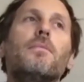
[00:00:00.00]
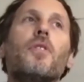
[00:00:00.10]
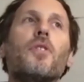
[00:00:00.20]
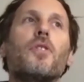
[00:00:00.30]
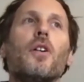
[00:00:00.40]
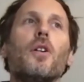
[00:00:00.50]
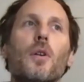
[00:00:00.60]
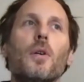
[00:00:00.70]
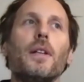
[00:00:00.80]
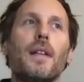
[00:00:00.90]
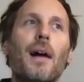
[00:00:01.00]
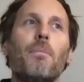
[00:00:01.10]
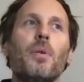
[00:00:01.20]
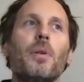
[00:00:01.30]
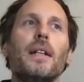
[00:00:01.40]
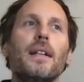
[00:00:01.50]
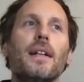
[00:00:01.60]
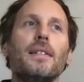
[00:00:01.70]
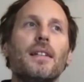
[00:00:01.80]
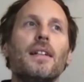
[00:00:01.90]
So at that point,
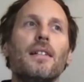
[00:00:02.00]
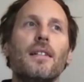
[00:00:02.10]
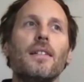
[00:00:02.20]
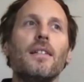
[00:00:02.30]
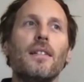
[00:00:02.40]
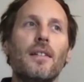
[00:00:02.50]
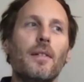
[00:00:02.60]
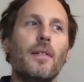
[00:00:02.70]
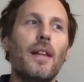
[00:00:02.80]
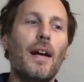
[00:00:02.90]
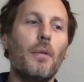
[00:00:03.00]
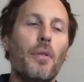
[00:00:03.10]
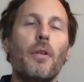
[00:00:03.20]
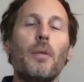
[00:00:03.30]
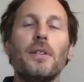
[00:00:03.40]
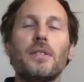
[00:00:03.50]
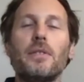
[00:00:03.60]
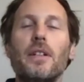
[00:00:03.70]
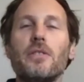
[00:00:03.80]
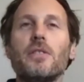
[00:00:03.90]
yes, then that will throw up lots of
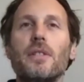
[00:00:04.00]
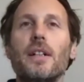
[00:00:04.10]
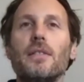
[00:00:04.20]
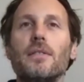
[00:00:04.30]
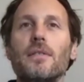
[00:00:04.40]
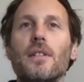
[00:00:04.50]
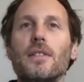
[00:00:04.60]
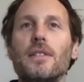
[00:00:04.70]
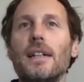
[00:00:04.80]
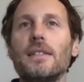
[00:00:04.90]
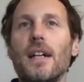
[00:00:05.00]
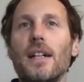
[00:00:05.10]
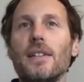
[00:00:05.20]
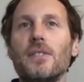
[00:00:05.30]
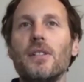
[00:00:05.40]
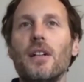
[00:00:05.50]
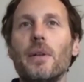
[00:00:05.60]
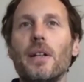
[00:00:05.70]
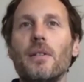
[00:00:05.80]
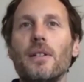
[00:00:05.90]
questions around our tax status. Are
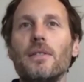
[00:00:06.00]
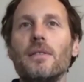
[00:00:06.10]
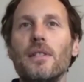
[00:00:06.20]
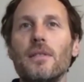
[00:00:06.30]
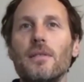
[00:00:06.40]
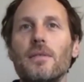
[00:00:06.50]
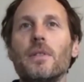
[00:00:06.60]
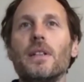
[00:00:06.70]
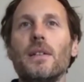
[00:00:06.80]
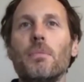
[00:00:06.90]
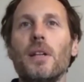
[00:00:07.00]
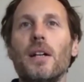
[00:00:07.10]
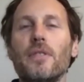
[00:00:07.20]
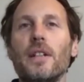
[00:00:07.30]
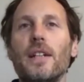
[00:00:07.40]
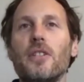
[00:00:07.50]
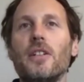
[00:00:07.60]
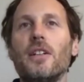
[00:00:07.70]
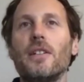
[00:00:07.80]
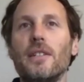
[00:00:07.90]
we going to really apply for
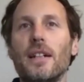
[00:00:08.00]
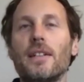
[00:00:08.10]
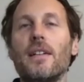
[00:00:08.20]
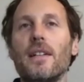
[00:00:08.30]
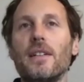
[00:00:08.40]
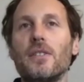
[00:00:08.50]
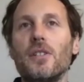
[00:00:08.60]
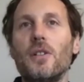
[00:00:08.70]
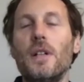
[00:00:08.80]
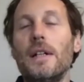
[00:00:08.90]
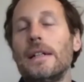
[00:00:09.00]
NHR and that kind of thing? So